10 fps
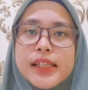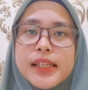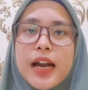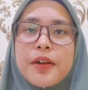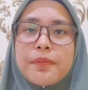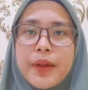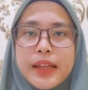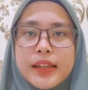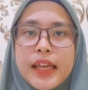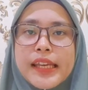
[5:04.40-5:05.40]
are
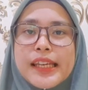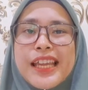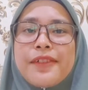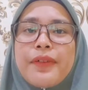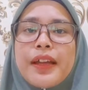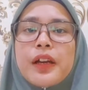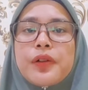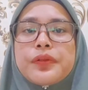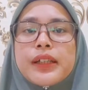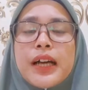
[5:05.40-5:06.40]
paid in the event
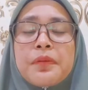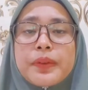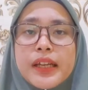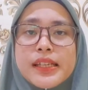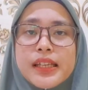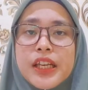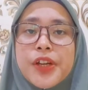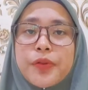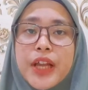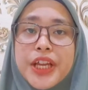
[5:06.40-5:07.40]
of the company's
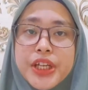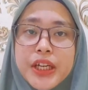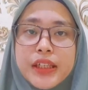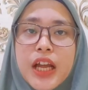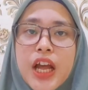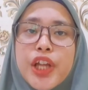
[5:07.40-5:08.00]
liquidation.